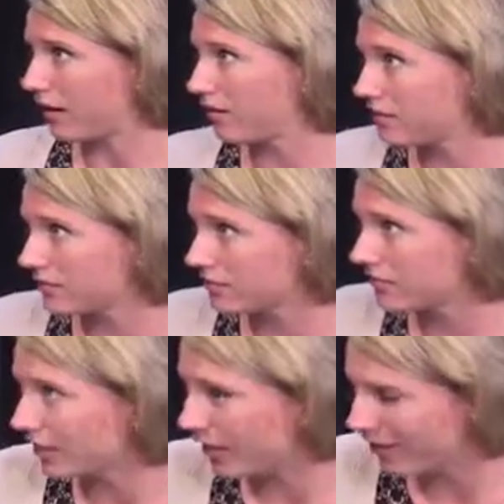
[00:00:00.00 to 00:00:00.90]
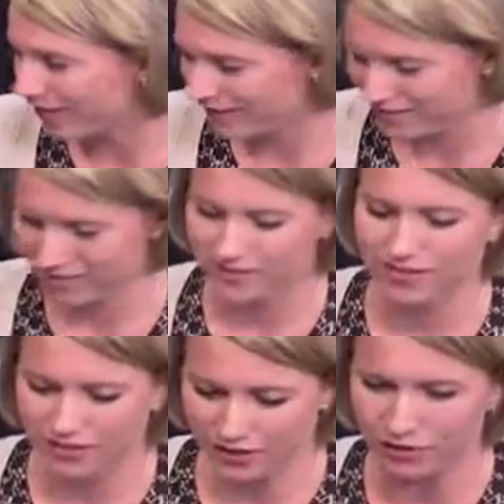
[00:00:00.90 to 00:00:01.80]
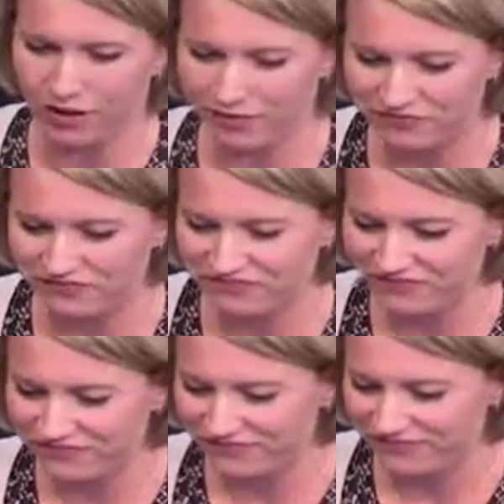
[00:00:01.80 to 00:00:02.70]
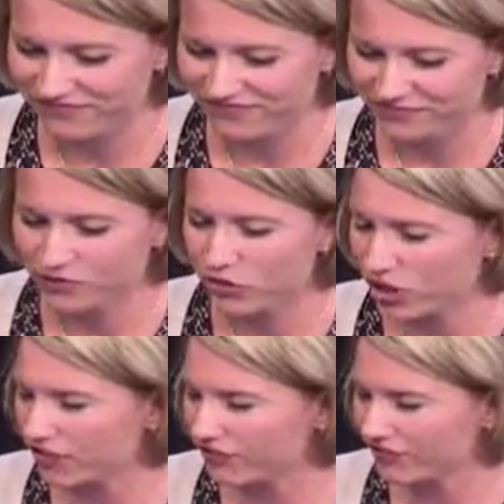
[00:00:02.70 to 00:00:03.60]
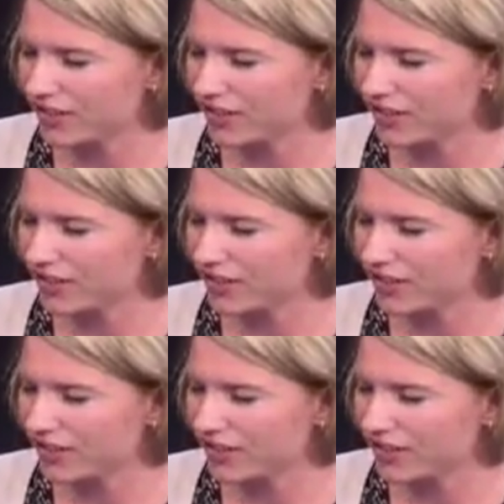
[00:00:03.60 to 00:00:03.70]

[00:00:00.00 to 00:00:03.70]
I was just going to ask you for people who might not fully understand what hospice